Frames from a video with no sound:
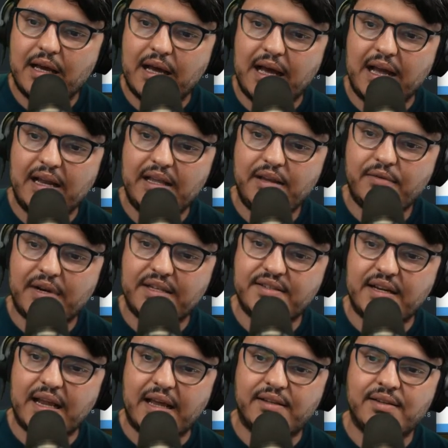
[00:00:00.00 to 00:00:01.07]
Ali
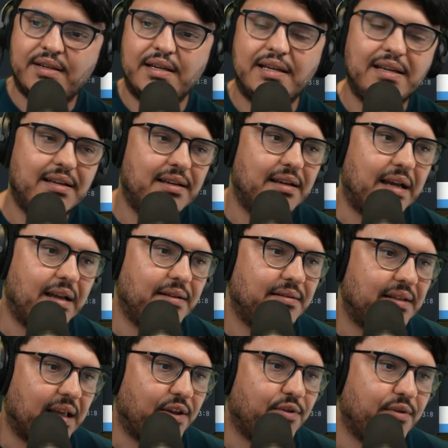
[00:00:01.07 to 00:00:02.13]
Resonet.
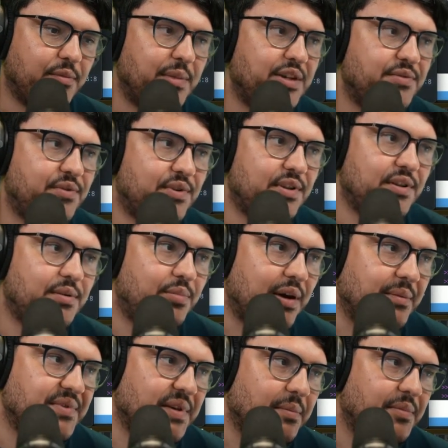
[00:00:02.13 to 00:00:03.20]
Thank you very much for the
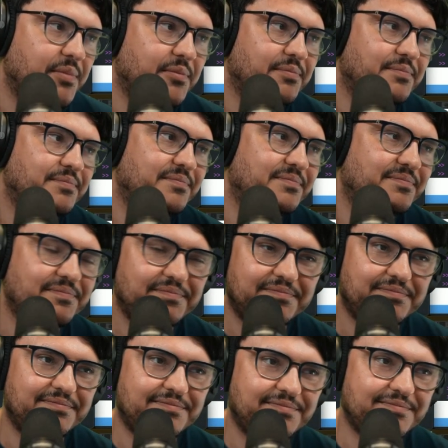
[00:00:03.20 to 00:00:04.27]
Prime sub.
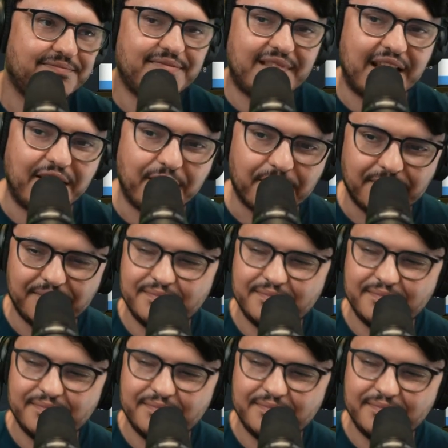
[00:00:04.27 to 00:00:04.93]
Thank you.